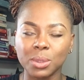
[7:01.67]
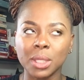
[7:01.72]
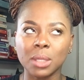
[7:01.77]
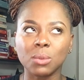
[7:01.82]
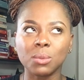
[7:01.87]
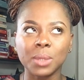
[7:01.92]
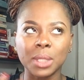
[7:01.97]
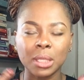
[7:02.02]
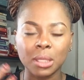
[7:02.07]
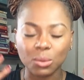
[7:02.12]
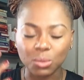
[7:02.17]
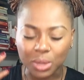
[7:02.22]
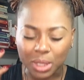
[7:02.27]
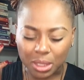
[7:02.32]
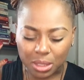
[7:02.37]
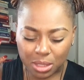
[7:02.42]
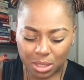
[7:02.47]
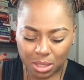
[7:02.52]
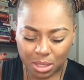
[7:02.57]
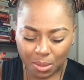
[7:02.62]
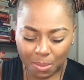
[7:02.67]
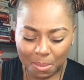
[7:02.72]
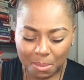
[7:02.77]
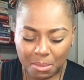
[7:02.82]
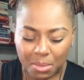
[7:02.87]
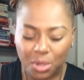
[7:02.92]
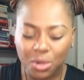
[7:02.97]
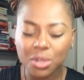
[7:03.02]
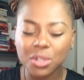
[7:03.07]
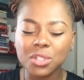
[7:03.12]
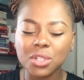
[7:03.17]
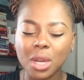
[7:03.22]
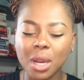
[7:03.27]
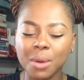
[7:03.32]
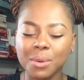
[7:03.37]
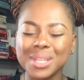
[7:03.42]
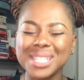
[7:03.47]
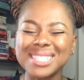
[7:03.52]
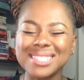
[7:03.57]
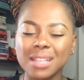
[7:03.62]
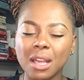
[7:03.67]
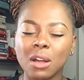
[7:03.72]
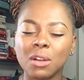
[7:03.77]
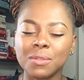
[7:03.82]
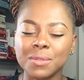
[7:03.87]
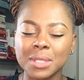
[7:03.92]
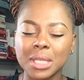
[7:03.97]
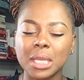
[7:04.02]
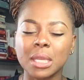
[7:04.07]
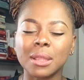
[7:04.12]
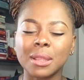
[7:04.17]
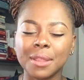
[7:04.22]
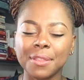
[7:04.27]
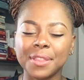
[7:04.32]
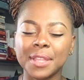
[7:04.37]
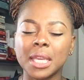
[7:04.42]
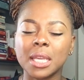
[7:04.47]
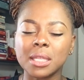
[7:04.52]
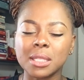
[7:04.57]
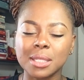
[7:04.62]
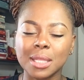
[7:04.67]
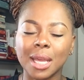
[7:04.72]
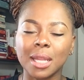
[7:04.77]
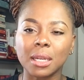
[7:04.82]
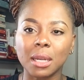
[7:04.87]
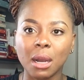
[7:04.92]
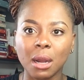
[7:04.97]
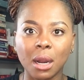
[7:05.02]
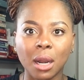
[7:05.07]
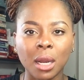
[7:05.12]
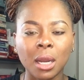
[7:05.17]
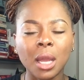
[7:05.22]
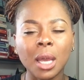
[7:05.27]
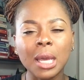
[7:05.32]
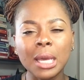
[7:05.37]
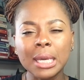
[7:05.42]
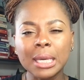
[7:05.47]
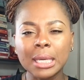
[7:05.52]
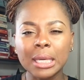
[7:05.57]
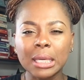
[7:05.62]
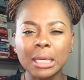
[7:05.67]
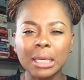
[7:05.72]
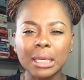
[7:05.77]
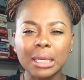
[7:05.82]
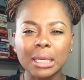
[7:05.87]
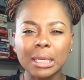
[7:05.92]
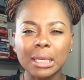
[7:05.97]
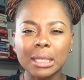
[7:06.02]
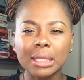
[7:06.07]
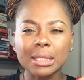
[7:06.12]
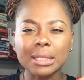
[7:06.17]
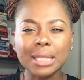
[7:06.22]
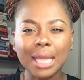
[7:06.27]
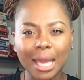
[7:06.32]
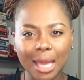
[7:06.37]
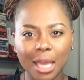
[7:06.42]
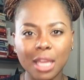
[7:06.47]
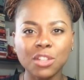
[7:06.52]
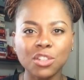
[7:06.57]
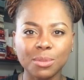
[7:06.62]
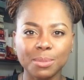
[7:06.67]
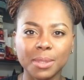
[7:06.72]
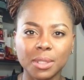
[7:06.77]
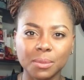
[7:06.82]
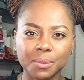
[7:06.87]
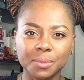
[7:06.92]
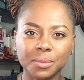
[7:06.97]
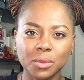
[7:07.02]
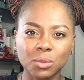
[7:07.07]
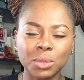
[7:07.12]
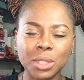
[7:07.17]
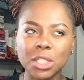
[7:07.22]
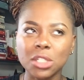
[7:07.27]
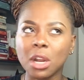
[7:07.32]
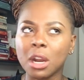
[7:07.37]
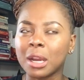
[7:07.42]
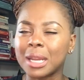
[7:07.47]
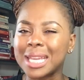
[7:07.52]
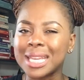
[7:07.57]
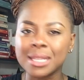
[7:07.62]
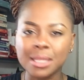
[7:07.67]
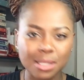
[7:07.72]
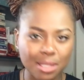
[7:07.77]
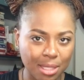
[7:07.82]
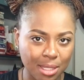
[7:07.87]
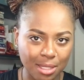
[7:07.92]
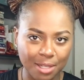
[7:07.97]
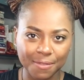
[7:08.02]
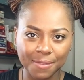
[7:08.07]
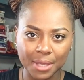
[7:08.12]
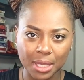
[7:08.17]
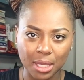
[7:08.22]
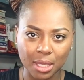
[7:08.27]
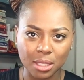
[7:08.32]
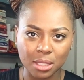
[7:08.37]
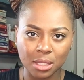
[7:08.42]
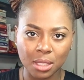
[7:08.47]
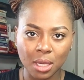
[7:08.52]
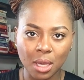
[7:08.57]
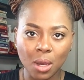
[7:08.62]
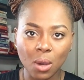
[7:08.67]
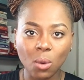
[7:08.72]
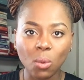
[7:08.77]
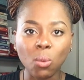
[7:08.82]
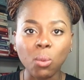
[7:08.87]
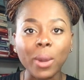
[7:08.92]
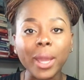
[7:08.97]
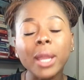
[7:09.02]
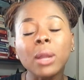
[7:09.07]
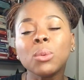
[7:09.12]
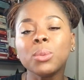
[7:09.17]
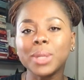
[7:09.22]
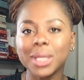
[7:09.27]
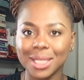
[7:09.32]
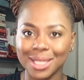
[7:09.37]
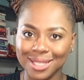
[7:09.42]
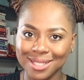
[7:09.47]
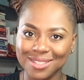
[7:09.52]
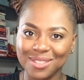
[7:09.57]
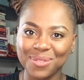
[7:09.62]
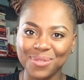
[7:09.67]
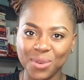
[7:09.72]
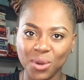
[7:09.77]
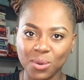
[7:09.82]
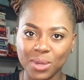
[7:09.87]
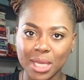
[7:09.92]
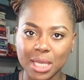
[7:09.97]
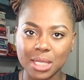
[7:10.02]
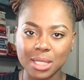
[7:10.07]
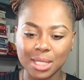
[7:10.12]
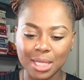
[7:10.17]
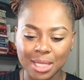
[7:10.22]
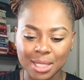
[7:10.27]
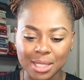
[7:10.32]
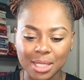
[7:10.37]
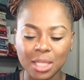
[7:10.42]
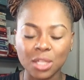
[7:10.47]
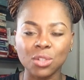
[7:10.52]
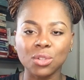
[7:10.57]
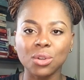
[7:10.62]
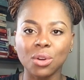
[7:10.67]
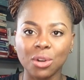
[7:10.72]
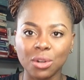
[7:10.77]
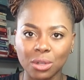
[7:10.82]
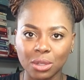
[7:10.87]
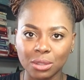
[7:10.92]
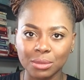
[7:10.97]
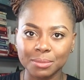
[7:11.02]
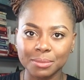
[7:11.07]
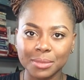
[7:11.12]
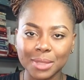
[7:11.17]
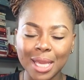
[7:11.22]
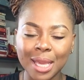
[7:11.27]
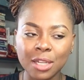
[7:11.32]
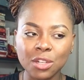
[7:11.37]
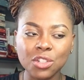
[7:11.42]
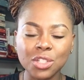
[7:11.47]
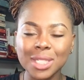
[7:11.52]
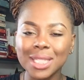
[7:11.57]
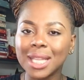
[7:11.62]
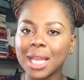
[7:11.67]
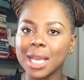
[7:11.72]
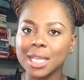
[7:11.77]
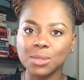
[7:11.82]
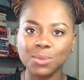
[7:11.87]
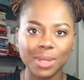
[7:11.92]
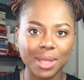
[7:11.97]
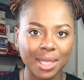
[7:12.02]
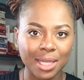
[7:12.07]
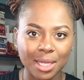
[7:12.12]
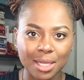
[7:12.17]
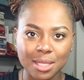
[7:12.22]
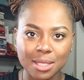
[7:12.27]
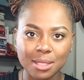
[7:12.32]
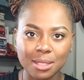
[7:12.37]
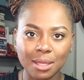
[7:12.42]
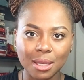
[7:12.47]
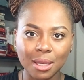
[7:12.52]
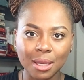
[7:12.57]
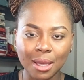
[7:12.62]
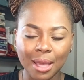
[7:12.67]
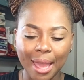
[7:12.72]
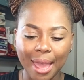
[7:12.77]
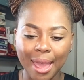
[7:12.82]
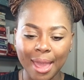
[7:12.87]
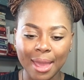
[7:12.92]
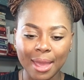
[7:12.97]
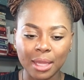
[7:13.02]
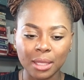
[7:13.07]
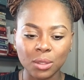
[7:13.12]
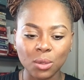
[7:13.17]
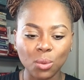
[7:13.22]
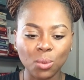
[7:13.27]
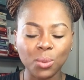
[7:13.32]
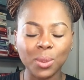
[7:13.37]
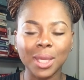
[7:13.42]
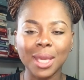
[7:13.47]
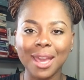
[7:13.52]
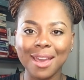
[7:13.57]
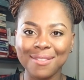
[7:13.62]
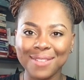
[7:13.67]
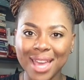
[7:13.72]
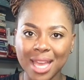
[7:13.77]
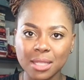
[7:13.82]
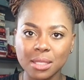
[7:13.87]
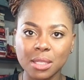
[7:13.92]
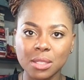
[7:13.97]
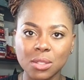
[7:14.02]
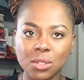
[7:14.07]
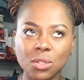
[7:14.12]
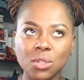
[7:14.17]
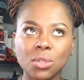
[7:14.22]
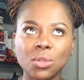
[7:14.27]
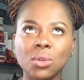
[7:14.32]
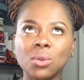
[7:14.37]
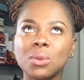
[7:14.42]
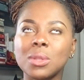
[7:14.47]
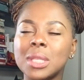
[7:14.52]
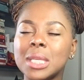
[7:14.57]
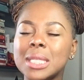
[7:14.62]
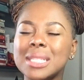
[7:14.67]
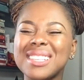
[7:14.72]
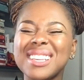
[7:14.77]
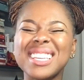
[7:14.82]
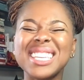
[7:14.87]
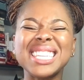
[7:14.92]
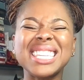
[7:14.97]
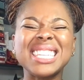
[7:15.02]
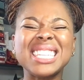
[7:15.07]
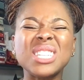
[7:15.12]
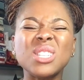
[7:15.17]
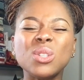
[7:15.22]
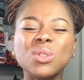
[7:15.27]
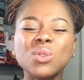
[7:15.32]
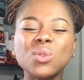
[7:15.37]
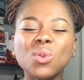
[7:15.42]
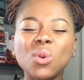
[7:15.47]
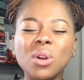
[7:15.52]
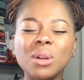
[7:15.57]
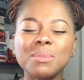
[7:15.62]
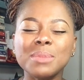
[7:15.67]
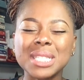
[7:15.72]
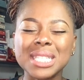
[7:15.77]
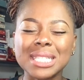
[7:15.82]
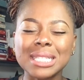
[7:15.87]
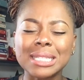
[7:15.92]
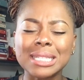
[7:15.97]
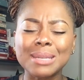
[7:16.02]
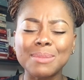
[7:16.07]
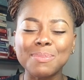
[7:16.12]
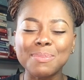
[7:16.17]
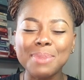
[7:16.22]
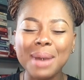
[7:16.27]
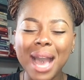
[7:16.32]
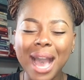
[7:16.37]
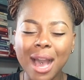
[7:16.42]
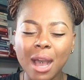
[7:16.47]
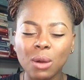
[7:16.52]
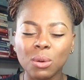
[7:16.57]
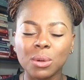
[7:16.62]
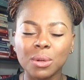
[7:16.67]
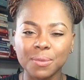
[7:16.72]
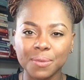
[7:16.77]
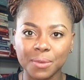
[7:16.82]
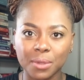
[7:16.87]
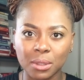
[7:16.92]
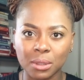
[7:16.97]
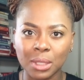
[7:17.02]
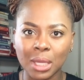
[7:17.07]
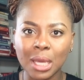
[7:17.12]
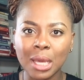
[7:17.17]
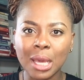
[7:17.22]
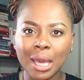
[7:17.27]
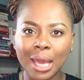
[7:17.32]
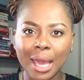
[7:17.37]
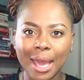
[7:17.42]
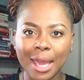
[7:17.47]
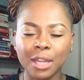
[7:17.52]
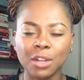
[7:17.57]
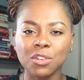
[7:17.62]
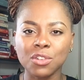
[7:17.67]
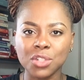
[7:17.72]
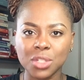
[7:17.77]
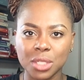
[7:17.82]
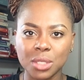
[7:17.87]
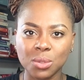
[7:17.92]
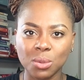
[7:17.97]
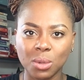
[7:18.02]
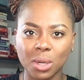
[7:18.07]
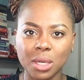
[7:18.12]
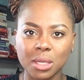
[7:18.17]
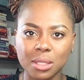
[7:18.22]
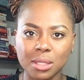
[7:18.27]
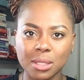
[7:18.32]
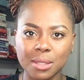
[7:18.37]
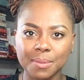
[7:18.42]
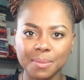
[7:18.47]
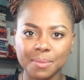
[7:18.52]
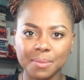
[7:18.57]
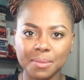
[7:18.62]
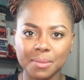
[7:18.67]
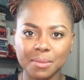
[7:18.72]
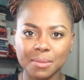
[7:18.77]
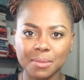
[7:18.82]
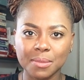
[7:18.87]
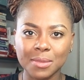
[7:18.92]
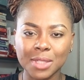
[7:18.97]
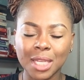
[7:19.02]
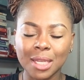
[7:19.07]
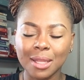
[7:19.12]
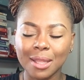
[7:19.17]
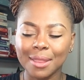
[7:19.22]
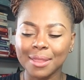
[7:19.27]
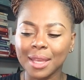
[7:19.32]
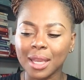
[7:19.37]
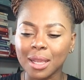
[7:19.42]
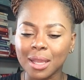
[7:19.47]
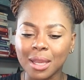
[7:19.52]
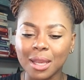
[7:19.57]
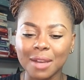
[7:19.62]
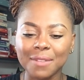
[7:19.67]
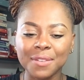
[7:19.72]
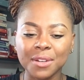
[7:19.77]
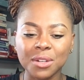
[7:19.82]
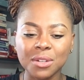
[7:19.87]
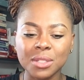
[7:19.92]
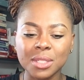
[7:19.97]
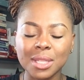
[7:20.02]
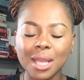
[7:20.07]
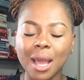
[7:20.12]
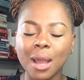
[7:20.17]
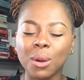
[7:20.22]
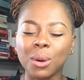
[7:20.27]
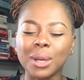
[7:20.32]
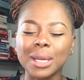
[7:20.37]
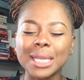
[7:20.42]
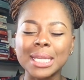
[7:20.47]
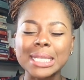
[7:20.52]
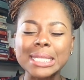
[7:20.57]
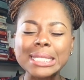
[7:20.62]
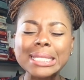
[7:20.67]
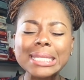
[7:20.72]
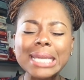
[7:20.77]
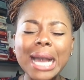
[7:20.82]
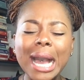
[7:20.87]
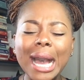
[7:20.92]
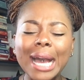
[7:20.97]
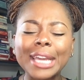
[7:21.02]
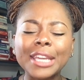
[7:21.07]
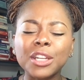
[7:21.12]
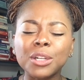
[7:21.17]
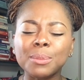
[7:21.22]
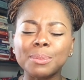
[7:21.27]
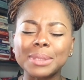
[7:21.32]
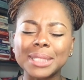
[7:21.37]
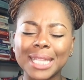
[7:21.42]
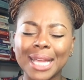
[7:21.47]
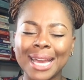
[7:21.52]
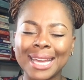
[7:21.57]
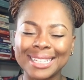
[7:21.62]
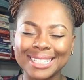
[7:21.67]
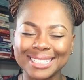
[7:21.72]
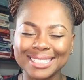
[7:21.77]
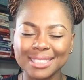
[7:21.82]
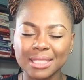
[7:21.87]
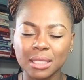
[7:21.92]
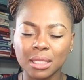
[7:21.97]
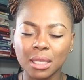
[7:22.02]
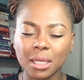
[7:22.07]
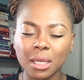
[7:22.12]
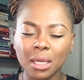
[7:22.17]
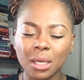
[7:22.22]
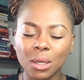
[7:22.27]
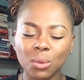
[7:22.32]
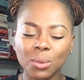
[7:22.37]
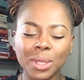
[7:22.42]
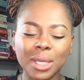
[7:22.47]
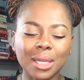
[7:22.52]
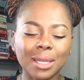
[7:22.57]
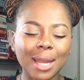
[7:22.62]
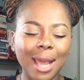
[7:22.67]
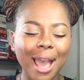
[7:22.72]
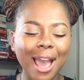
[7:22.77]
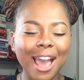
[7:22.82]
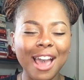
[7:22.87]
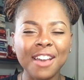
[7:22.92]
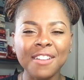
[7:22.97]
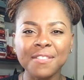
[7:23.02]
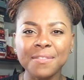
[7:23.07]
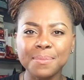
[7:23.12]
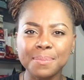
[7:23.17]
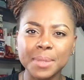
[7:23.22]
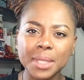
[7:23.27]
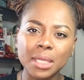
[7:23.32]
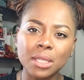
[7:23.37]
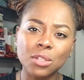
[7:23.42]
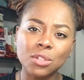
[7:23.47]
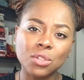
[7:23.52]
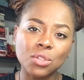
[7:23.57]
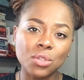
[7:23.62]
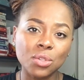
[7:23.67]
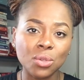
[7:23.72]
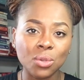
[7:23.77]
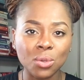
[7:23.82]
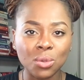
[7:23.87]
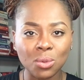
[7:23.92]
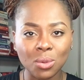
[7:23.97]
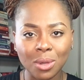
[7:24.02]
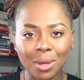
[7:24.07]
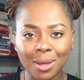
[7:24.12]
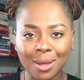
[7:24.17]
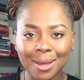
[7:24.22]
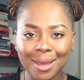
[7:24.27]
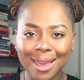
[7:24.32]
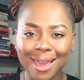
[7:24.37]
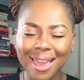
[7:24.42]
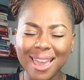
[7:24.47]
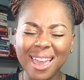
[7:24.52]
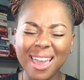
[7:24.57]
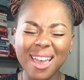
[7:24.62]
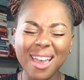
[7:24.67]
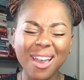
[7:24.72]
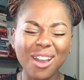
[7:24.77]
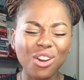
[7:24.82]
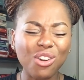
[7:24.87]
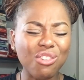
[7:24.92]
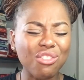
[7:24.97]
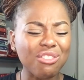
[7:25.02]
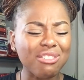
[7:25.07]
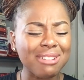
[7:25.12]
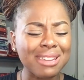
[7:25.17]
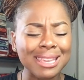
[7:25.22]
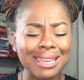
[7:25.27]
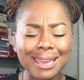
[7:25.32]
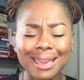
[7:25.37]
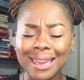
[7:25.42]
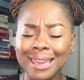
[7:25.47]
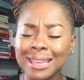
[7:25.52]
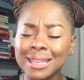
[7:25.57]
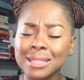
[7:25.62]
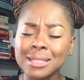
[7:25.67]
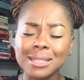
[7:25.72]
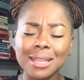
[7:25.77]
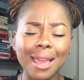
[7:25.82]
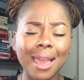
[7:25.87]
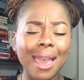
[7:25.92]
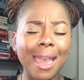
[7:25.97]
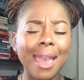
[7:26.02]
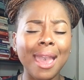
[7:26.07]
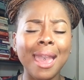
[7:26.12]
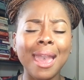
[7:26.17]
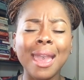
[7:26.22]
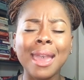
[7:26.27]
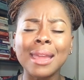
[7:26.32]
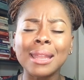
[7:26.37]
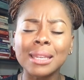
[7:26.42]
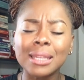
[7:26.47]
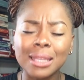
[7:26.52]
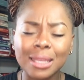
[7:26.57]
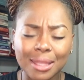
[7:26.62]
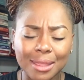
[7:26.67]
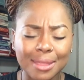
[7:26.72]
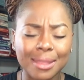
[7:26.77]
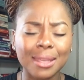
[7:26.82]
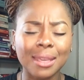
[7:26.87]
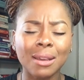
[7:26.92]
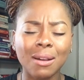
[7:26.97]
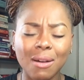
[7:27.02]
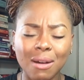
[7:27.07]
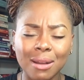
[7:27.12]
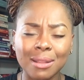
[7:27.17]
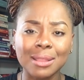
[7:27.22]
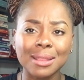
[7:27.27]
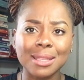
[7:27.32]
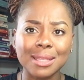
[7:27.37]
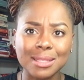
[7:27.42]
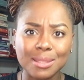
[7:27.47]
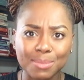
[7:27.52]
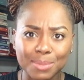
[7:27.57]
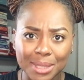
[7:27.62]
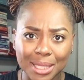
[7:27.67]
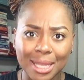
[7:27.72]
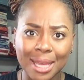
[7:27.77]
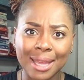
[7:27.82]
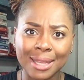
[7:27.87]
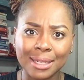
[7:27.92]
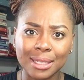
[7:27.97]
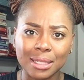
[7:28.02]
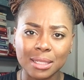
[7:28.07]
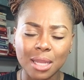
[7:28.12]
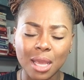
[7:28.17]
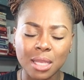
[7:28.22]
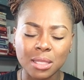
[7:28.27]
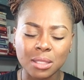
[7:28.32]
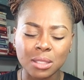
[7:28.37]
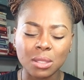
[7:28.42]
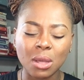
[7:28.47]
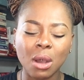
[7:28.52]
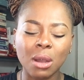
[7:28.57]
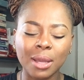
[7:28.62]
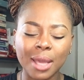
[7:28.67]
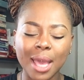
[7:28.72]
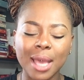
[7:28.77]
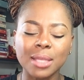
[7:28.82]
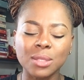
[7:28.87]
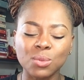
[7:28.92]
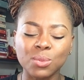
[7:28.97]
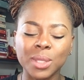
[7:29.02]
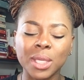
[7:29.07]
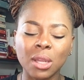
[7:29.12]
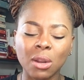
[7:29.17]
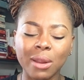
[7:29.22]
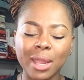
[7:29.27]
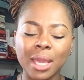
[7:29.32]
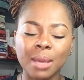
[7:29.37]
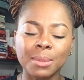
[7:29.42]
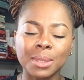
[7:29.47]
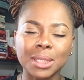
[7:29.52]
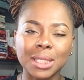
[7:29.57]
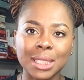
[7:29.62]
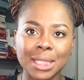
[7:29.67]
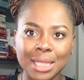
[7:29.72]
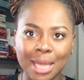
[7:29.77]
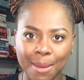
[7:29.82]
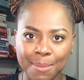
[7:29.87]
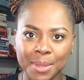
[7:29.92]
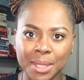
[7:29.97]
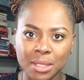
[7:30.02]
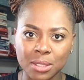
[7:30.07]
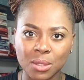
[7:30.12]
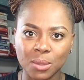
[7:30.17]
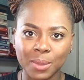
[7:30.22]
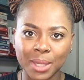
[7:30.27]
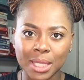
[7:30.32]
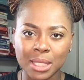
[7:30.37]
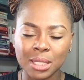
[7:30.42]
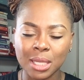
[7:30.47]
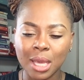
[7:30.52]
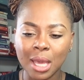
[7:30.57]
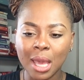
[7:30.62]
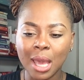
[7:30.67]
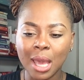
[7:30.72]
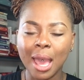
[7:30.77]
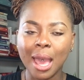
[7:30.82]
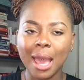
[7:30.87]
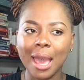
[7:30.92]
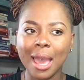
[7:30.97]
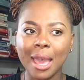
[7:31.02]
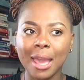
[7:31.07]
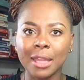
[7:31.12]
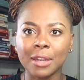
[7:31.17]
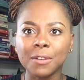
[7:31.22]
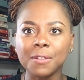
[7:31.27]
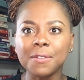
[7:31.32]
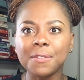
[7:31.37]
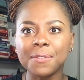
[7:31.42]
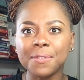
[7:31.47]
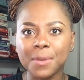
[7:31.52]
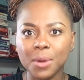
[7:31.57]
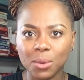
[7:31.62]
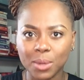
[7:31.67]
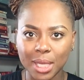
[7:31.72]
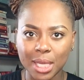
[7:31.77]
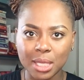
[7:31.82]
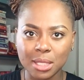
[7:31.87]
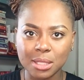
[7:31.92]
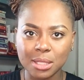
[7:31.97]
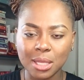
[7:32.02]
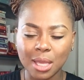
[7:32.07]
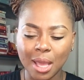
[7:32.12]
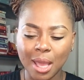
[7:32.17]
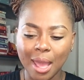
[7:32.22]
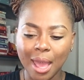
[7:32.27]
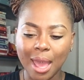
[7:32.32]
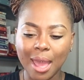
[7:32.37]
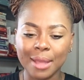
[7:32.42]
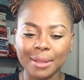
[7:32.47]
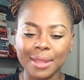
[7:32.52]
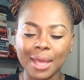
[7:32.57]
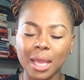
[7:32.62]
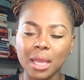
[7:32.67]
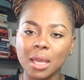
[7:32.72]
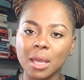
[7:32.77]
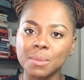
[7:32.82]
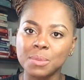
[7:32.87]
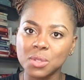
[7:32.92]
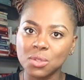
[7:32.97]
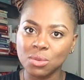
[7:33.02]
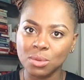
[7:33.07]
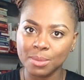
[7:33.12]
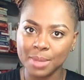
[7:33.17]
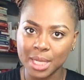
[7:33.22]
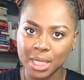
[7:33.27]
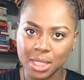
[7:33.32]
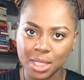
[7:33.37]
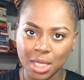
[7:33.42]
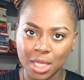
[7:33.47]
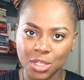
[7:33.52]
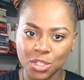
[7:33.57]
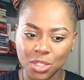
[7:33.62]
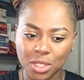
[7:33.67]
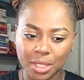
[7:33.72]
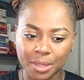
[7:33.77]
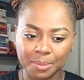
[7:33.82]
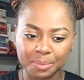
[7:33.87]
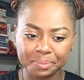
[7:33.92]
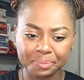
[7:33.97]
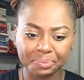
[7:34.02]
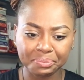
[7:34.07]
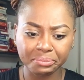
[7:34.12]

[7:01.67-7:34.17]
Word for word: we we we submerge ourselves in the things that are tangible, which are insignificant. Where we need to focus is internal. Energy lies within us, and we have access to this enormously powerful energy source that governs our entire planet. We could have, be, do, create anything on this planet as long as we are able to tap into it and focus. And that comes through meditation.